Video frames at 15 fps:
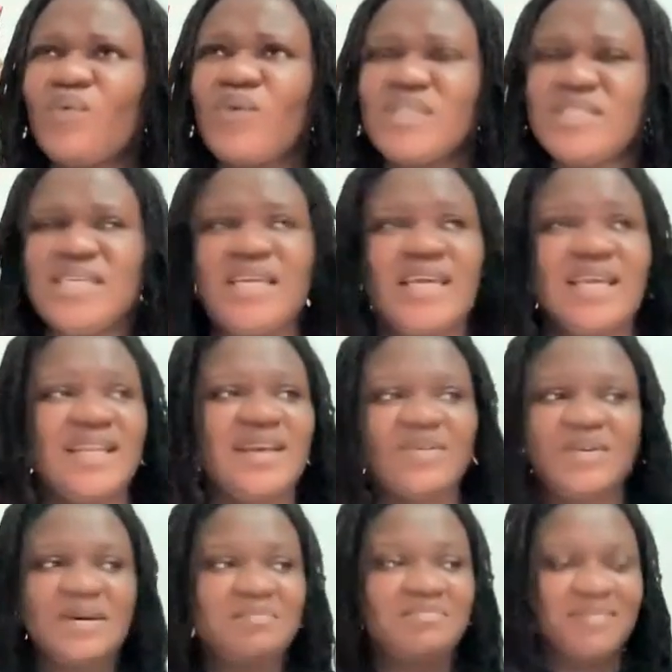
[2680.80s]
What again
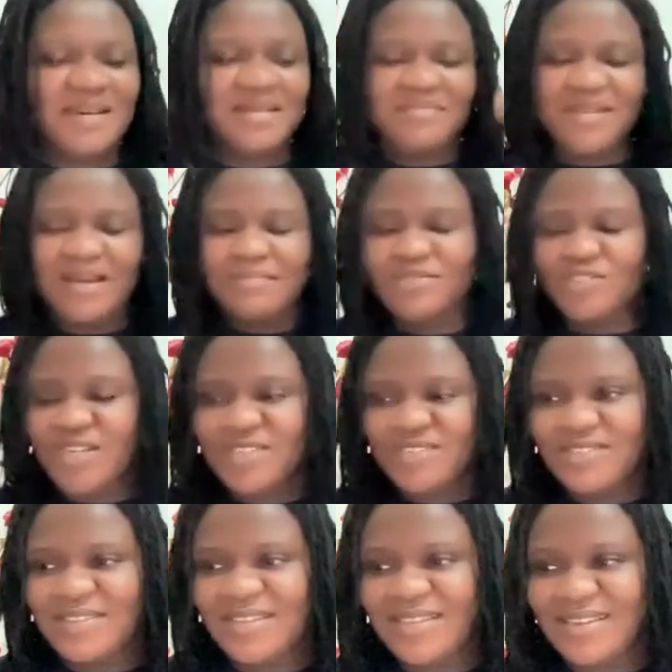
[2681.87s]
now? I'm trying
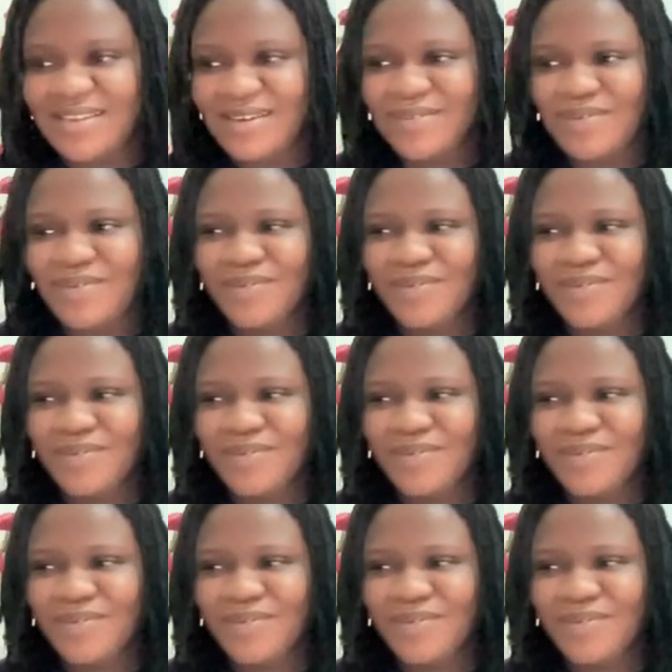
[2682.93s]
to think.